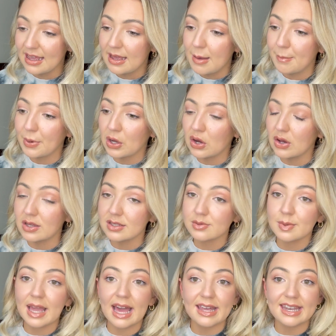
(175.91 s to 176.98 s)
because we
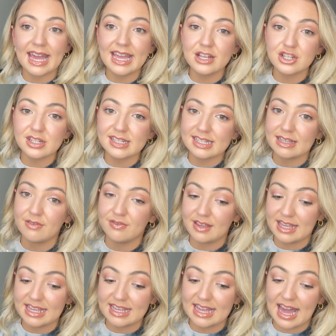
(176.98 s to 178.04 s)
had agency
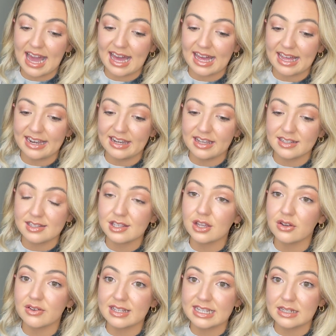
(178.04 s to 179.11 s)
fee and a
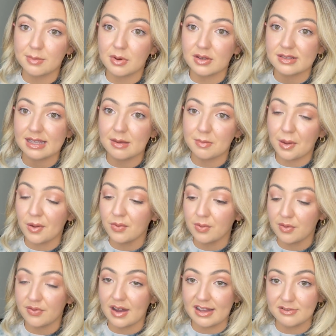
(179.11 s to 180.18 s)
security deposit, both were
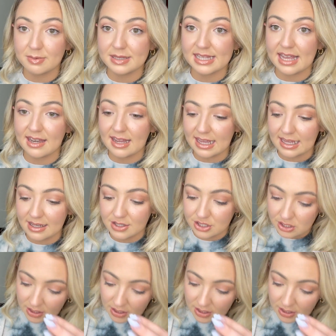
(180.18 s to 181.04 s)
5% each.